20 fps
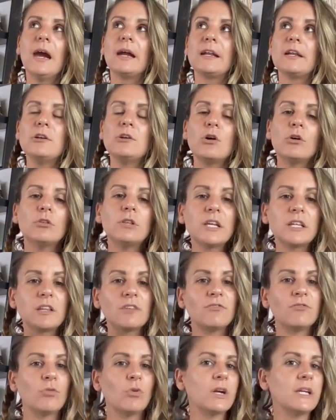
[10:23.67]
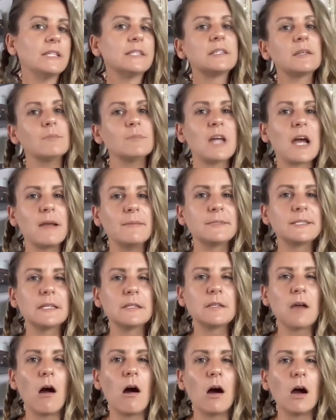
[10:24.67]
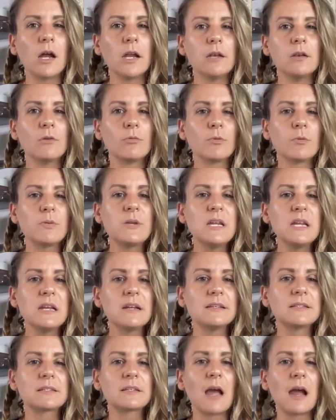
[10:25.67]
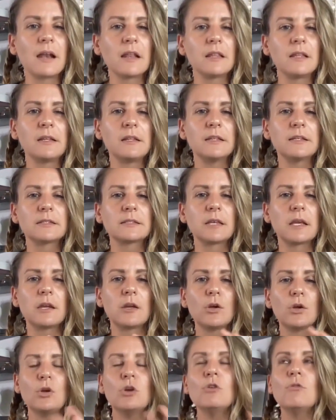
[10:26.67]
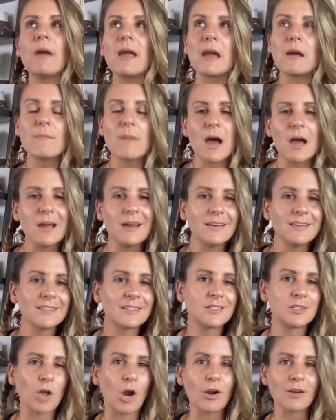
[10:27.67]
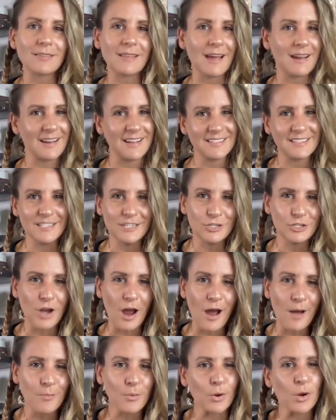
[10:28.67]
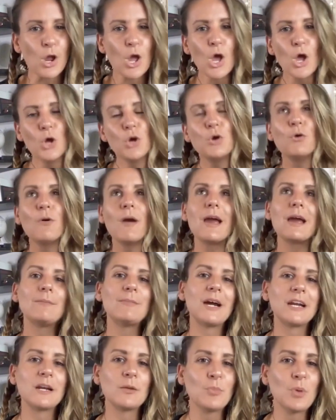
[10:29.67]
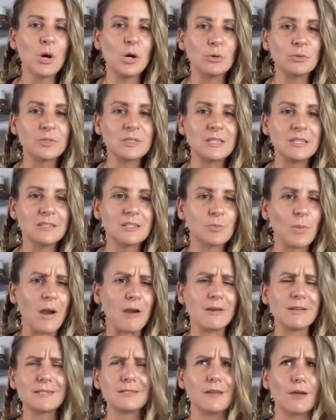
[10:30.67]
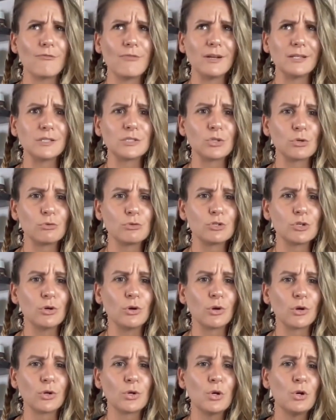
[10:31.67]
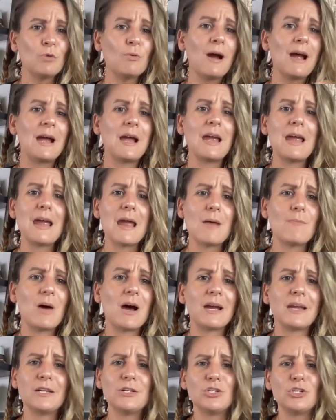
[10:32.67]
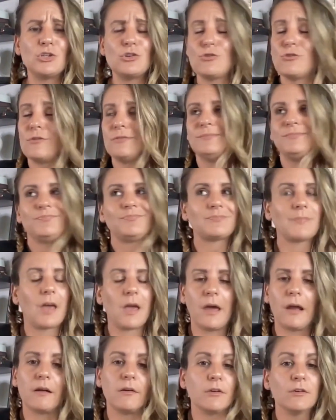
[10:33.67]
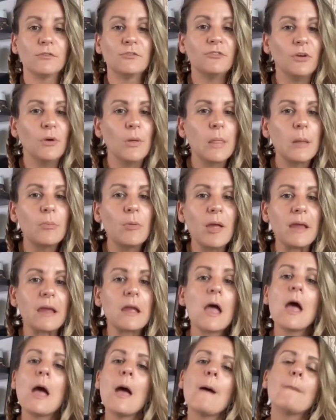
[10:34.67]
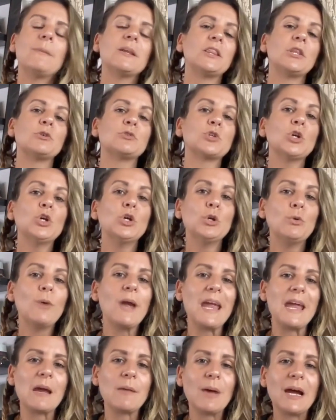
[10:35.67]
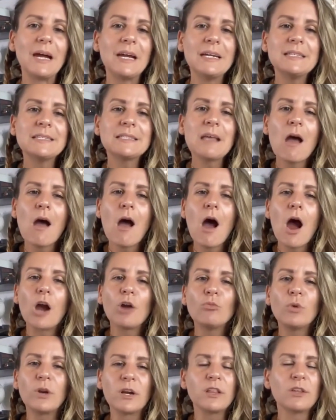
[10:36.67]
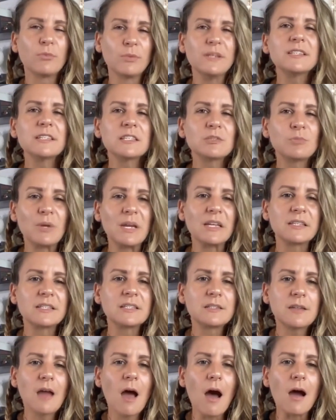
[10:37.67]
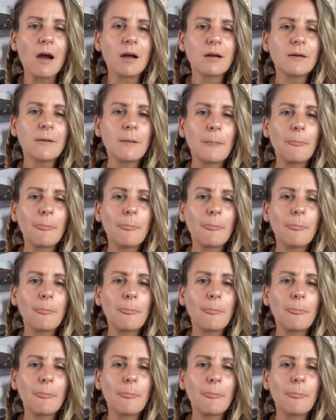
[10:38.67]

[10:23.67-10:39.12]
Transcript: and i know like the voice sometimes that's on repeat is kind of like this like who am i to start that etsy shop or who am i to post inspiring stuff on social or who am i to i don't know fill in the blank but those who am i's are one of the reasons we get stuck